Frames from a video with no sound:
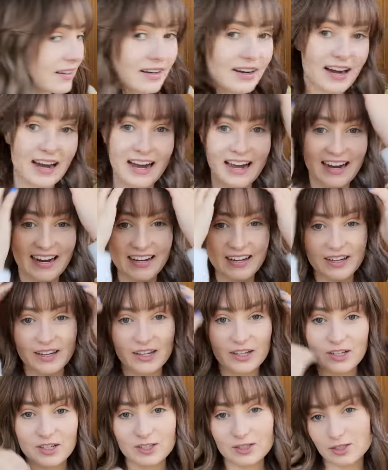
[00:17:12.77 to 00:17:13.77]

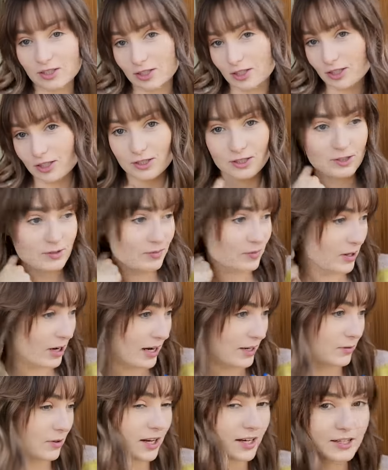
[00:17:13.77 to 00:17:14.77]
I
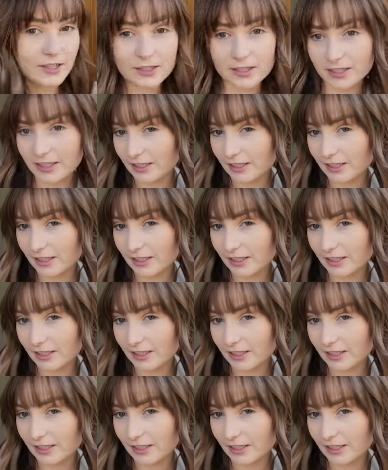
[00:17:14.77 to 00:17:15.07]
Ironically,